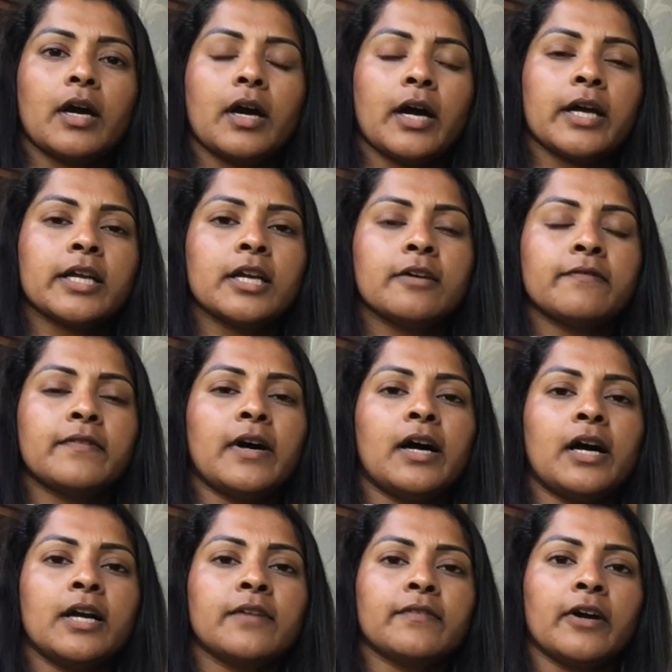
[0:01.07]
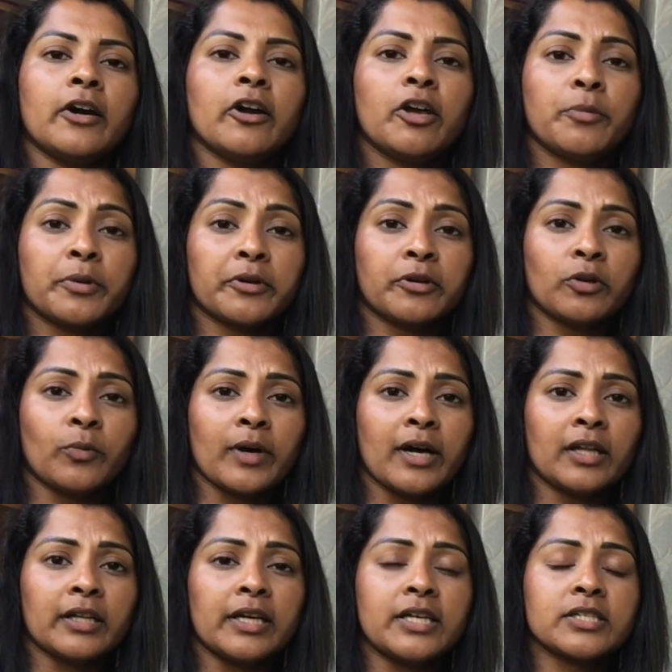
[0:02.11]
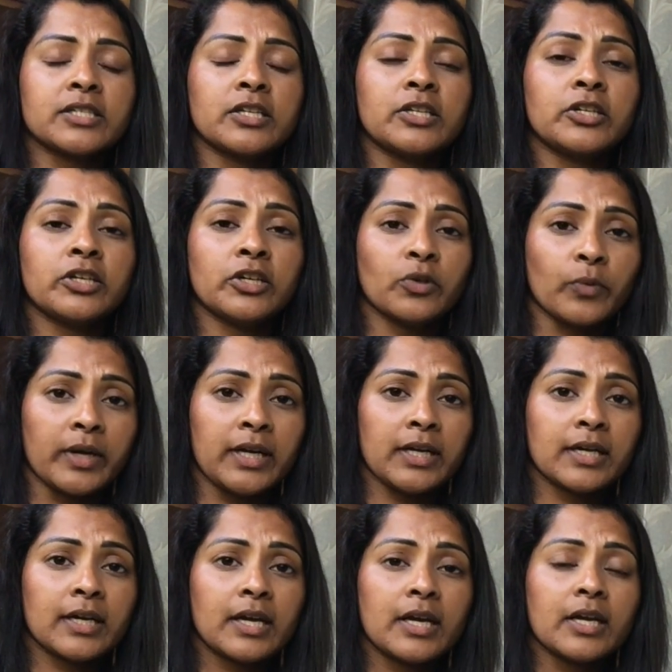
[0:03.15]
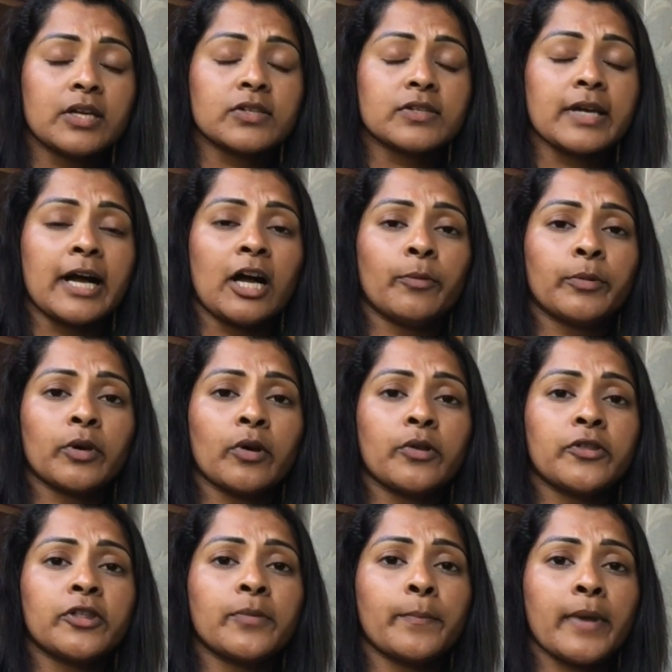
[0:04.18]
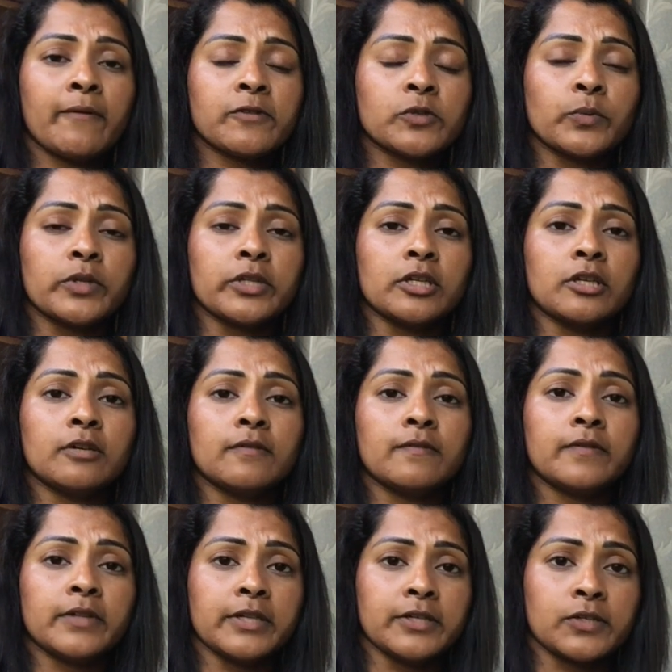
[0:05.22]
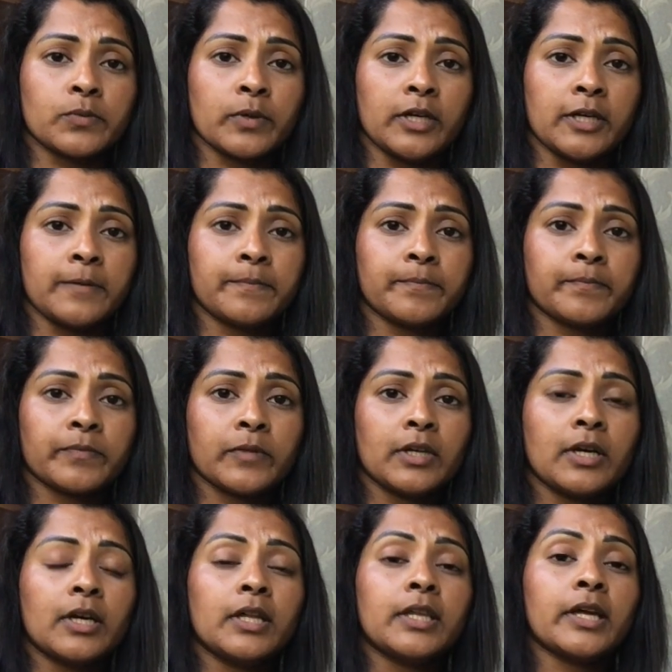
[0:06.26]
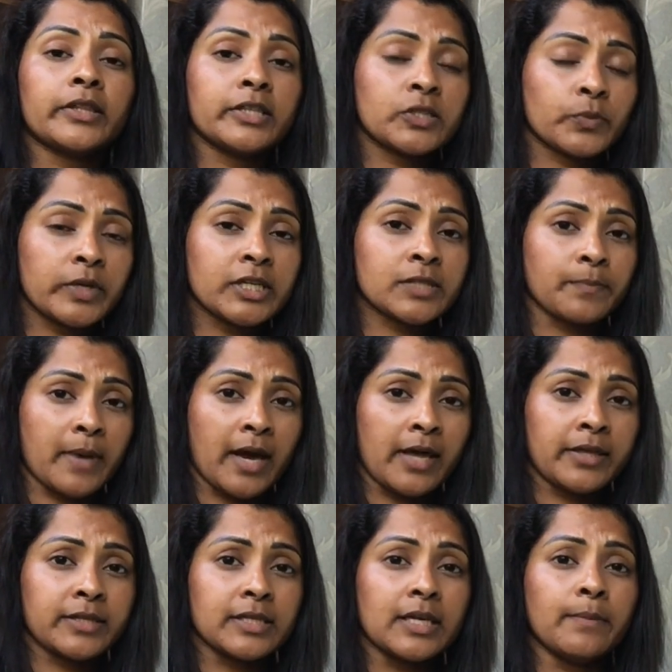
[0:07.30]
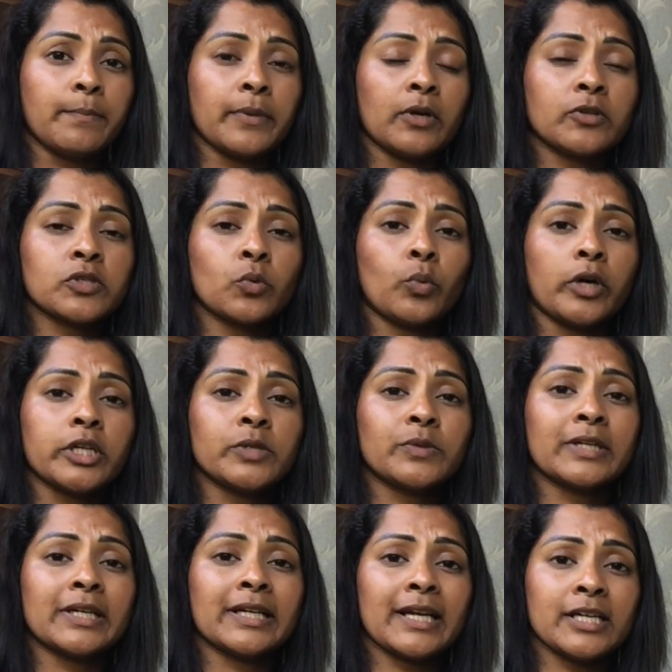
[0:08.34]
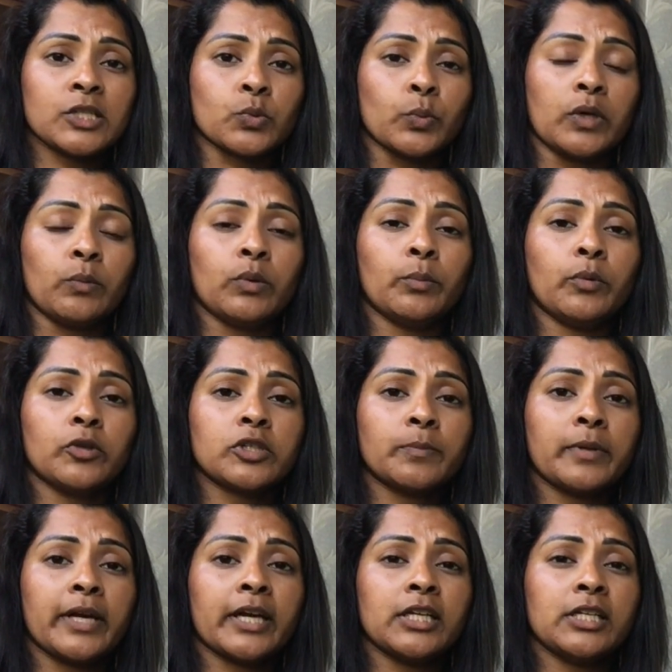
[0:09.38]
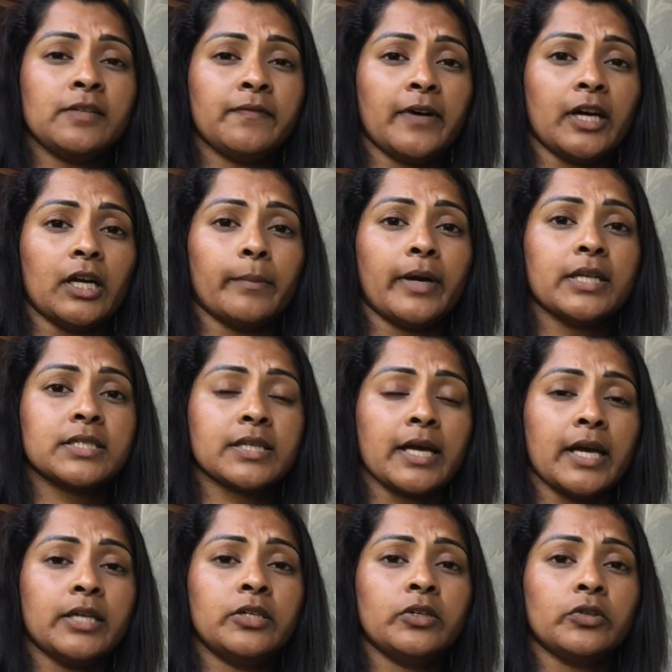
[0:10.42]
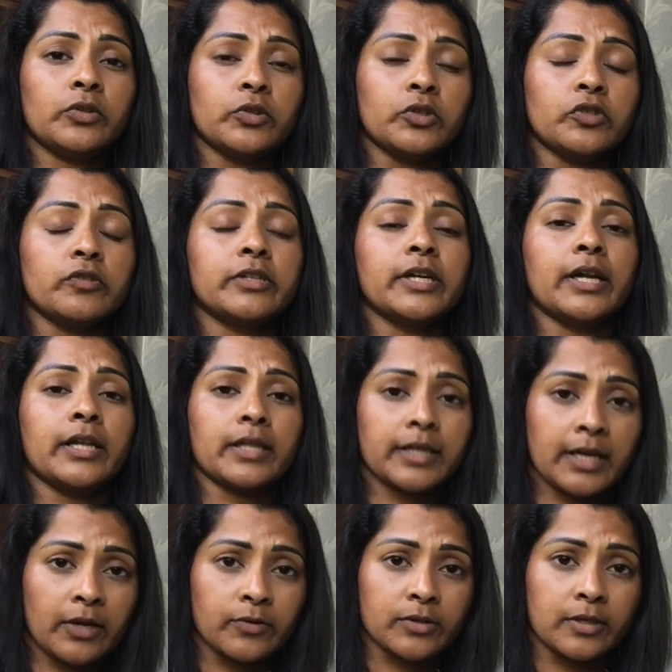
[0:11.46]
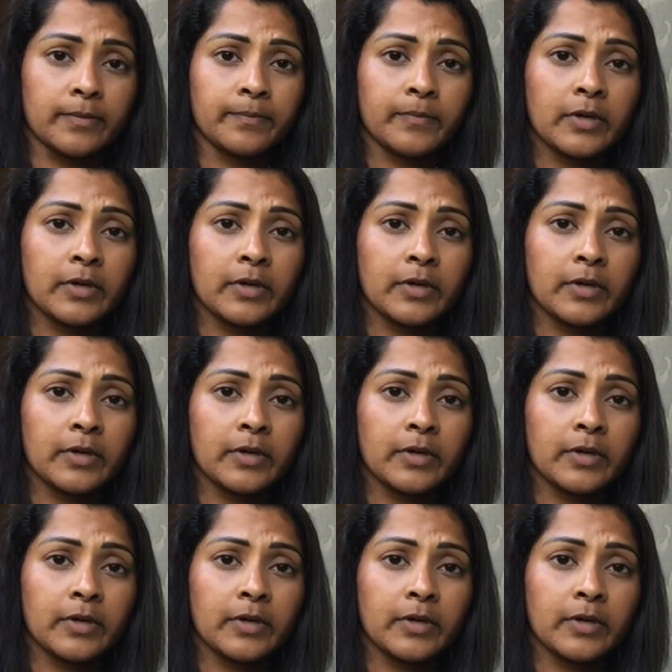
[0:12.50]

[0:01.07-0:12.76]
Hi Year 5, I hope you're all well. It's a new week, so I'll be going through the maths with you for this week. Now this week's maths, it builds on what you were doing last week with multiplying and dividing by 10, 100 and 1000.